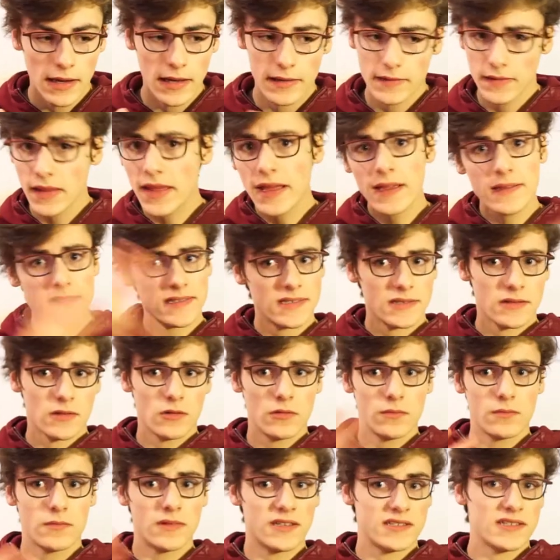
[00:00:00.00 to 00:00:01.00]
And that's
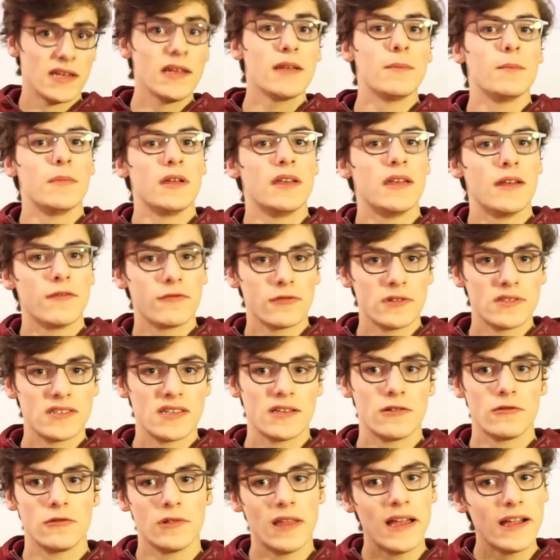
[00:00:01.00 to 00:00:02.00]
the same in every
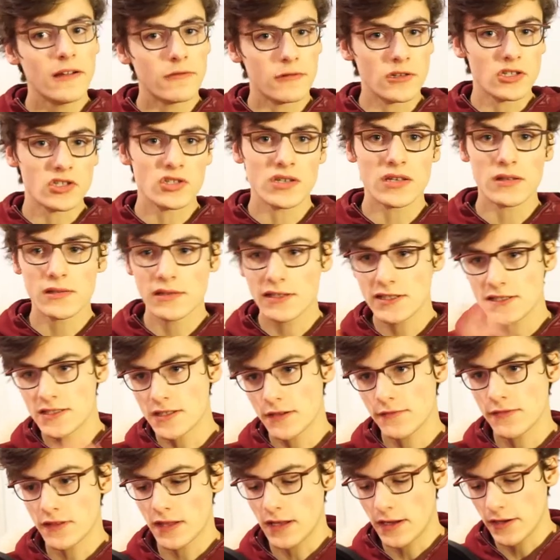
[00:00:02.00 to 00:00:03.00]
single language. The only
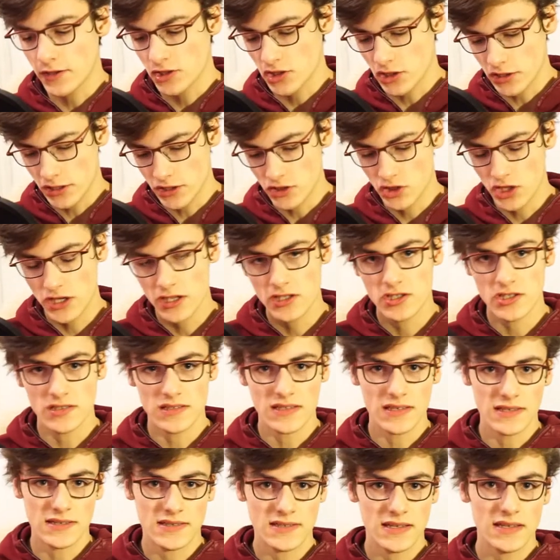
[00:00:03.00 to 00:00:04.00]
stuff that actually
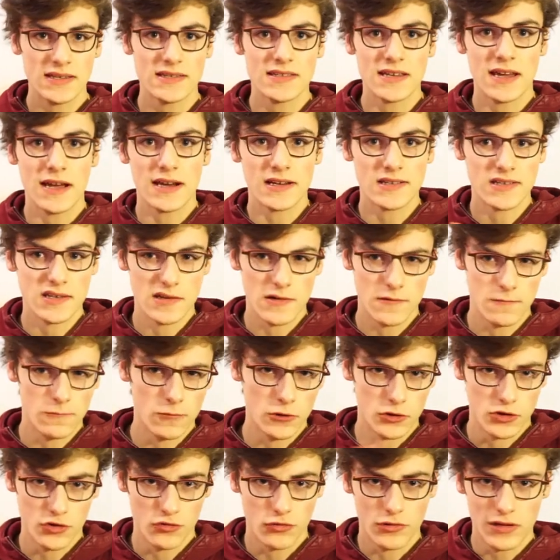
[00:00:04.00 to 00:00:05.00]
changes is syntax and
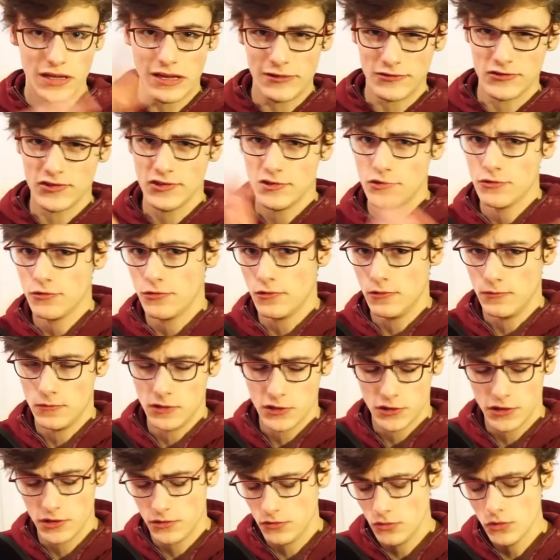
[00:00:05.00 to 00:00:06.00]
what you're allowed to do and
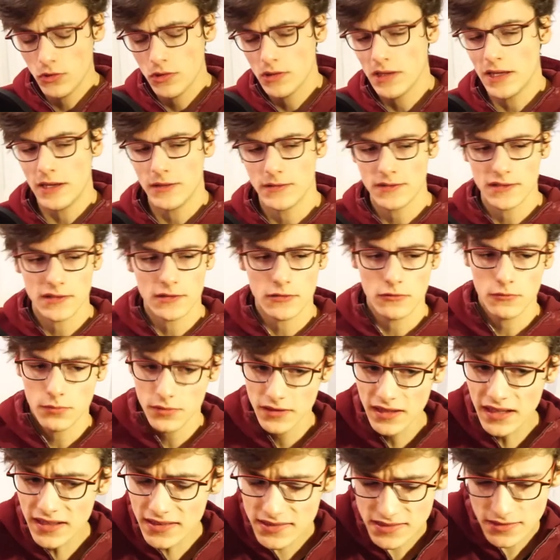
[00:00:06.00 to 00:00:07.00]
what you're not allowed to do.
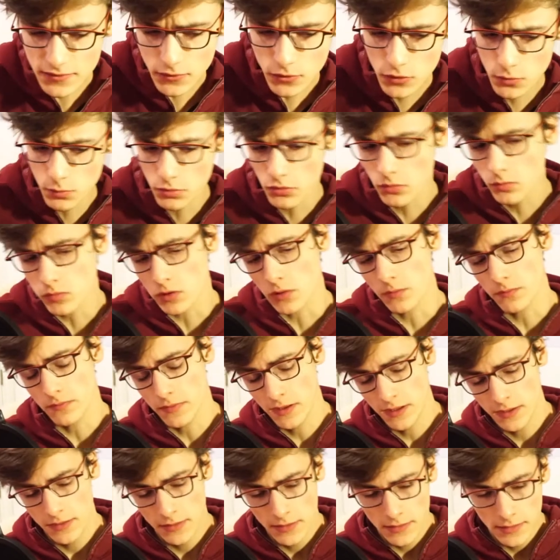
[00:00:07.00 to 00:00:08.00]
But that's not the problem.